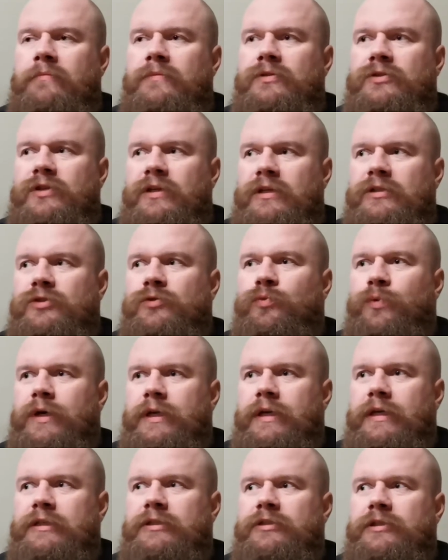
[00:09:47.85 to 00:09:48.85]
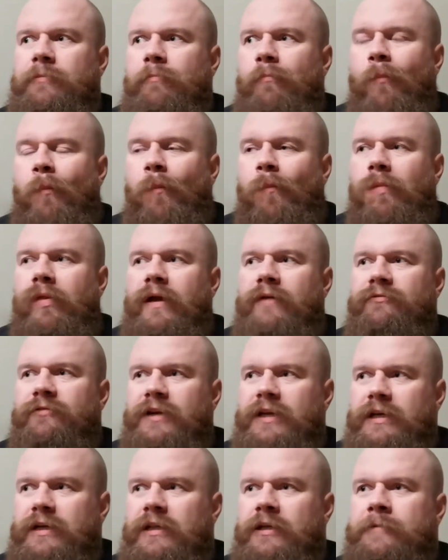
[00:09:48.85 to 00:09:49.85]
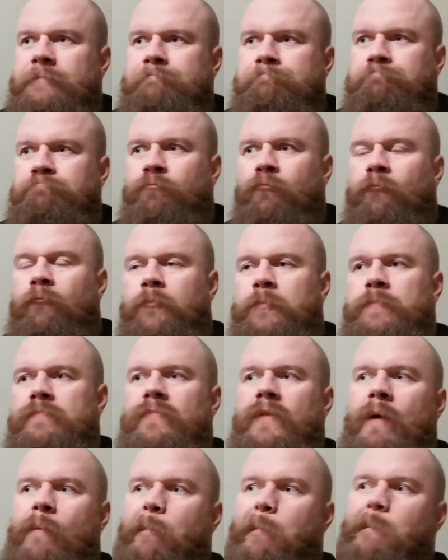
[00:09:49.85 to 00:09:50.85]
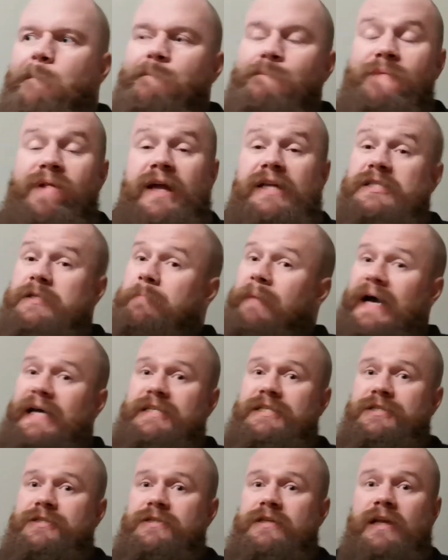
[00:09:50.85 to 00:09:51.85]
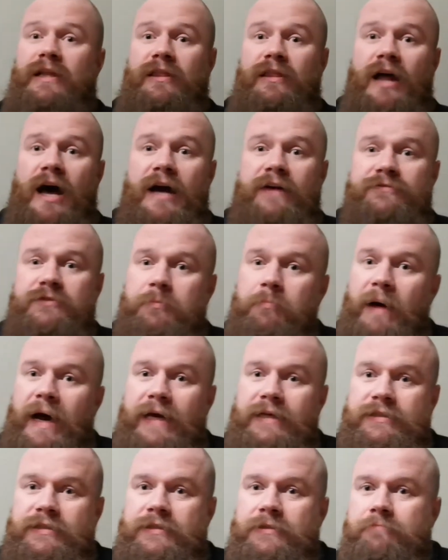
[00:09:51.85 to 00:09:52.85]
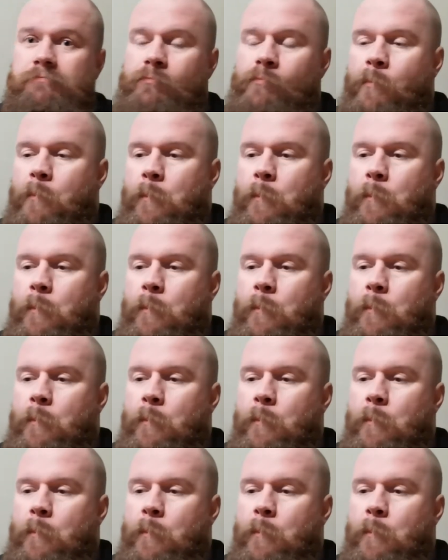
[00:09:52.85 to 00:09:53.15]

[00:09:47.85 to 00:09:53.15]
still sweetness and vanilla and spices, a lot of spice.